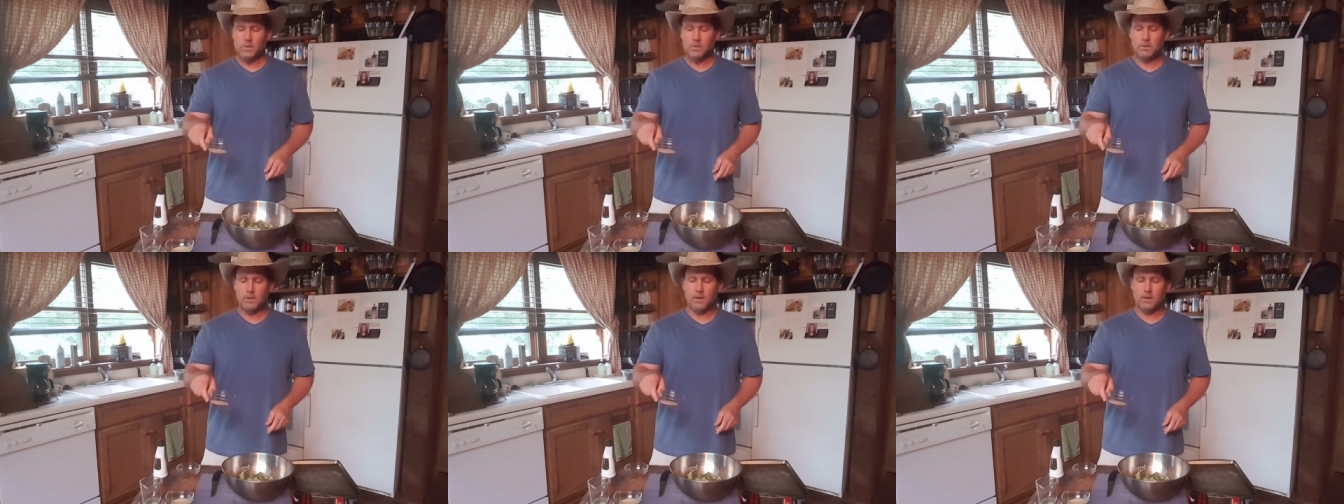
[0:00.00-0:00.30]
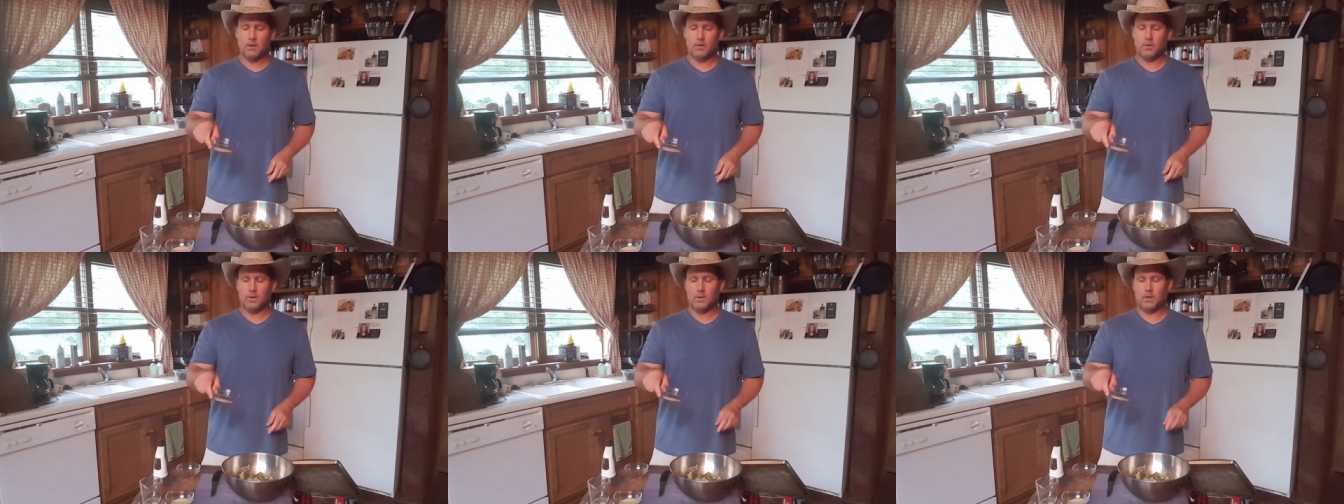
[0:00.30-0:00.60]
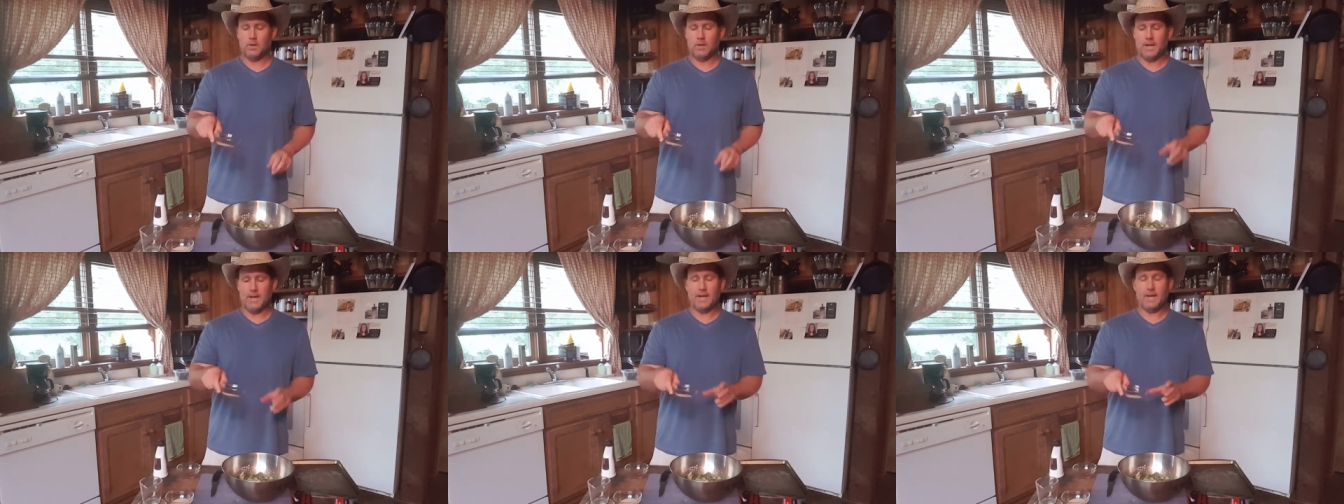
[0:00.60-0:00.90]

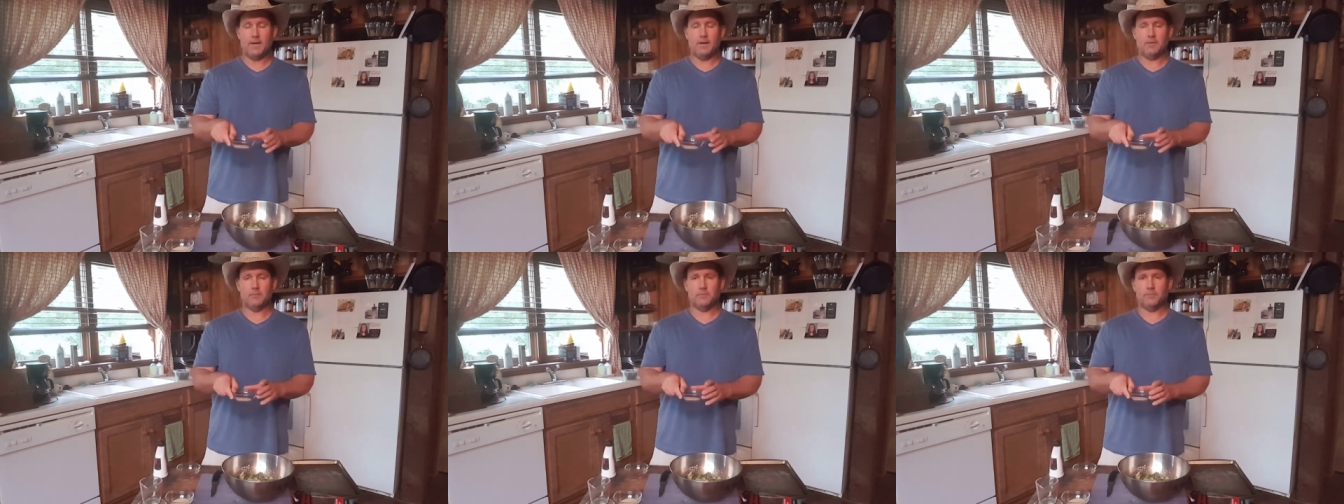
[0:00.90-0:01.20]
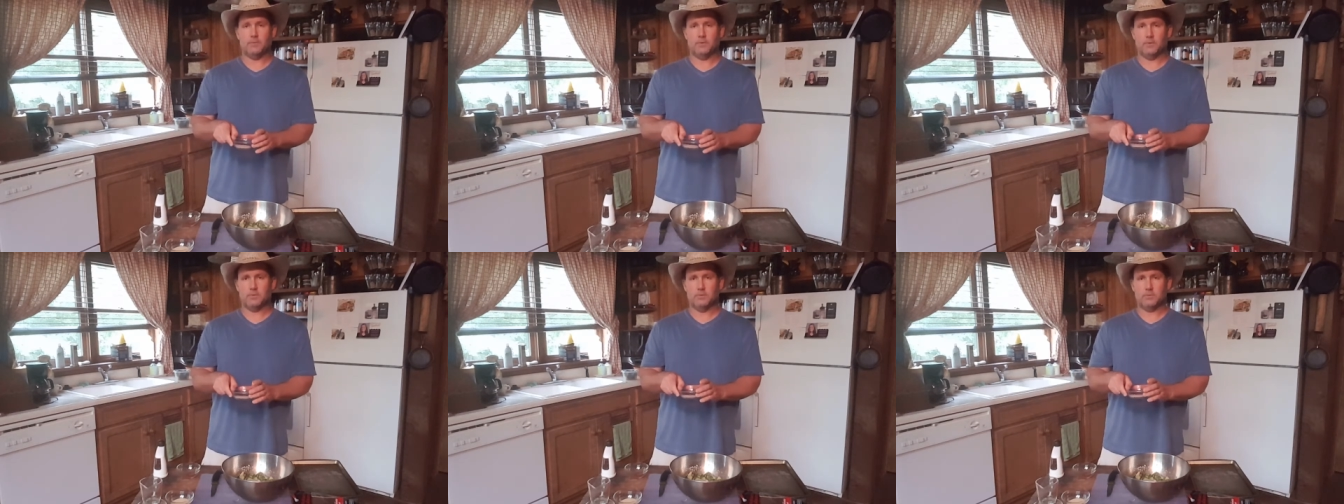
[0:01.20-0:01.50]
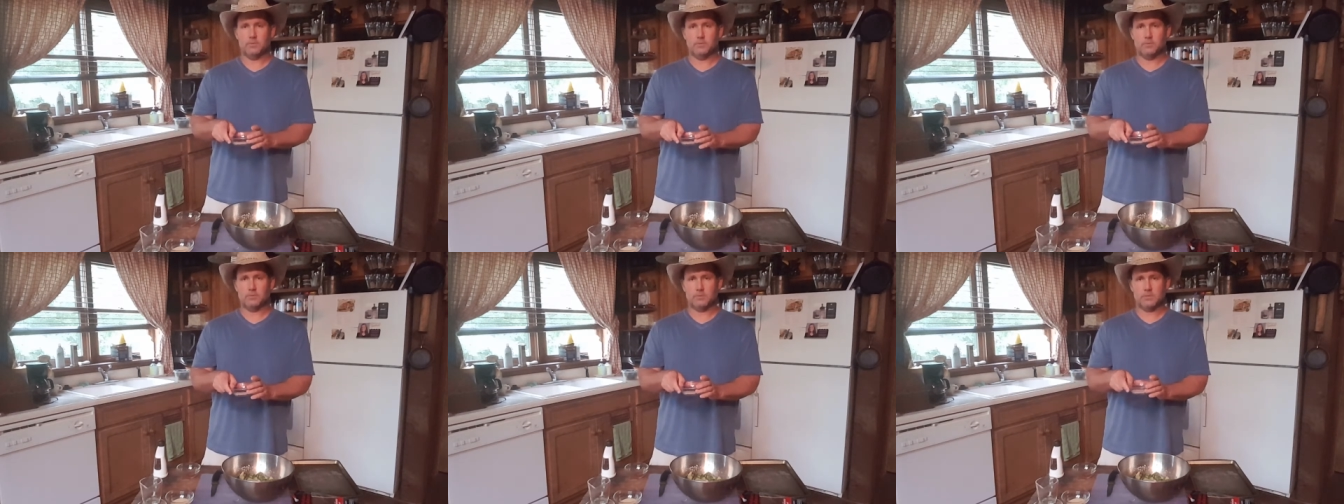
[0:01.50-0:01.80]
Now, I have
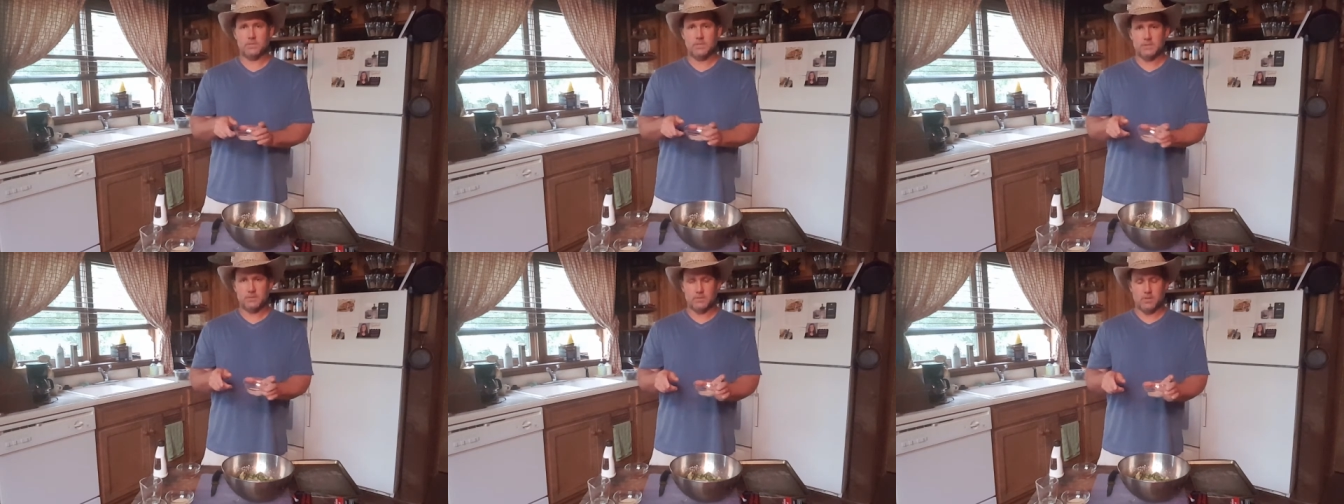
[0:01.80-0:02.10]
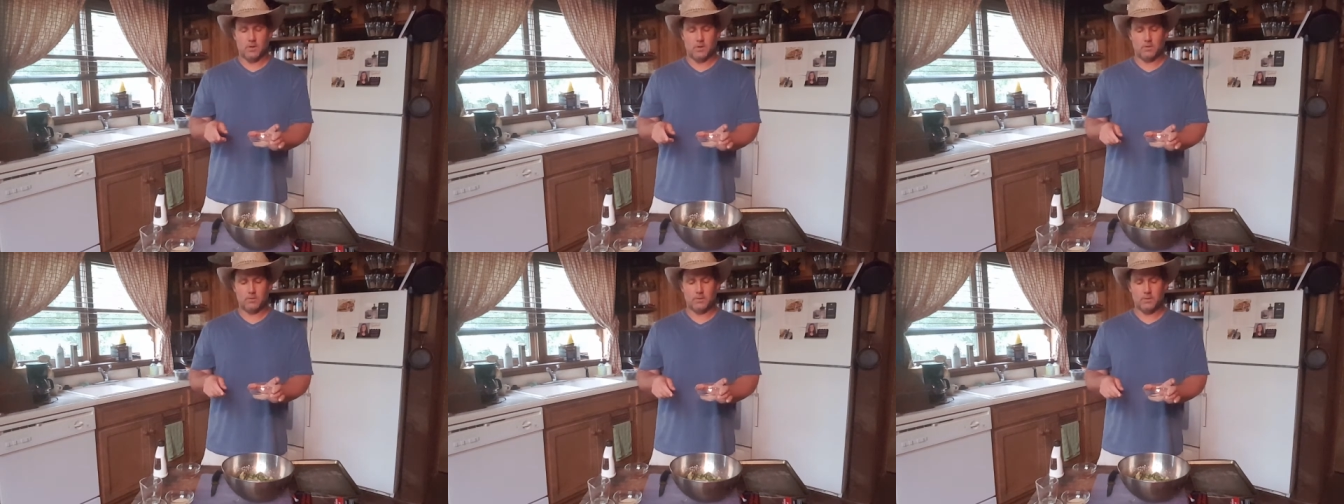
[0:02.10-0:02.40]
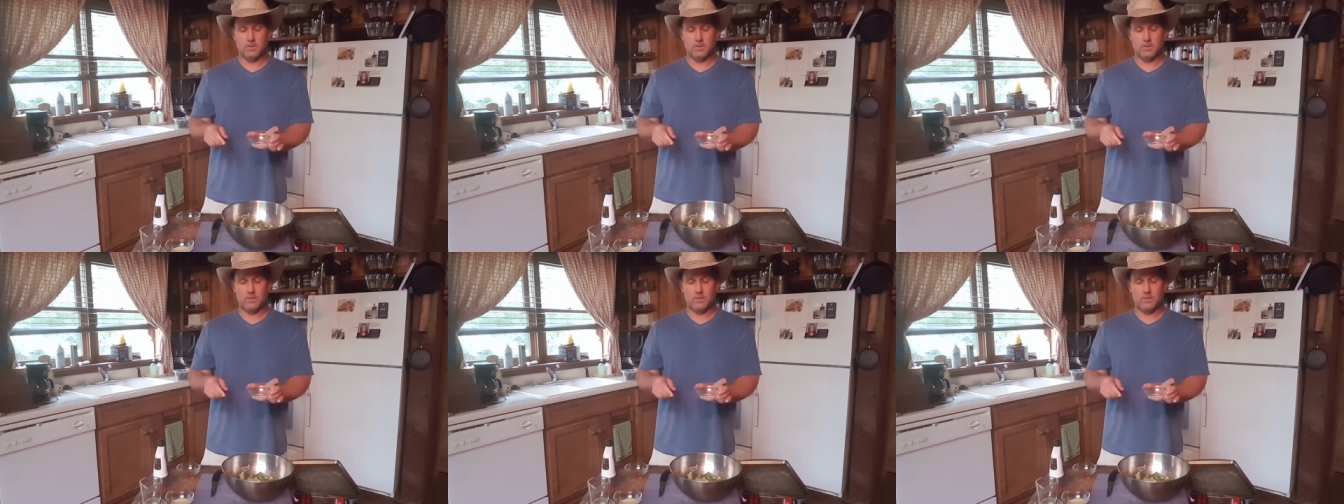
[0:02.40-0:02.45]
sea salt.